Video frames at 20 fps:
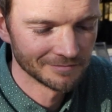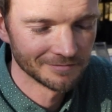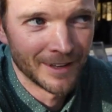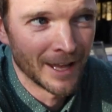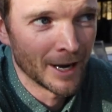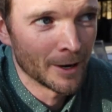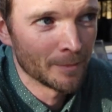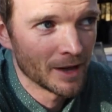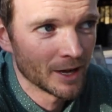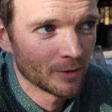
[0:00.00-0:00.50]

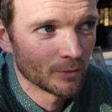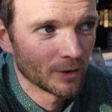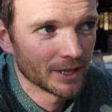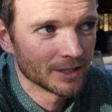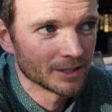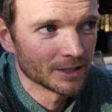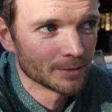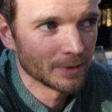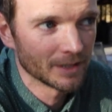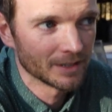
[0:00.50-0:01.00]
Not a bad way
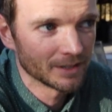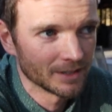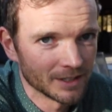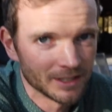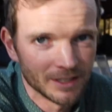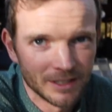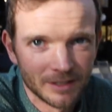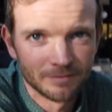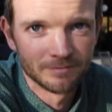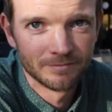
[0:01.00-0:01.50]
to spend
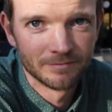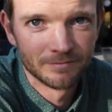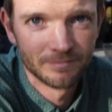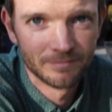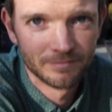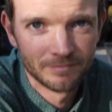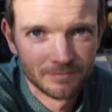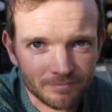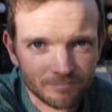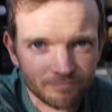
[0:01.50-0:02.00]
a
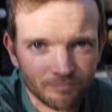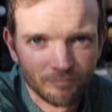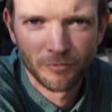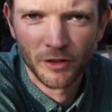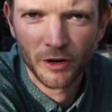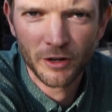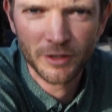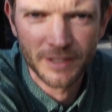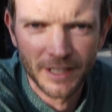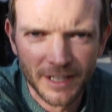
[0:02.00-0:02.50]

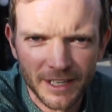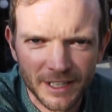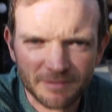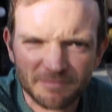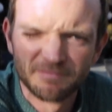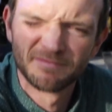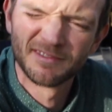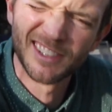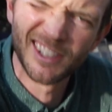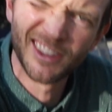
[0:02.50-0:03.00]
Thursday.
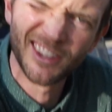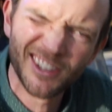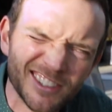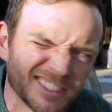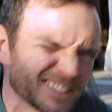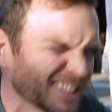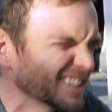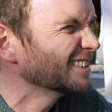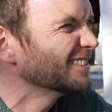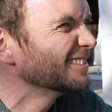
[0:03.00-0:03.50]
Is it
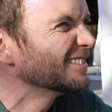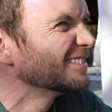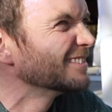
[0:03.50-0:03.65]
Thursday?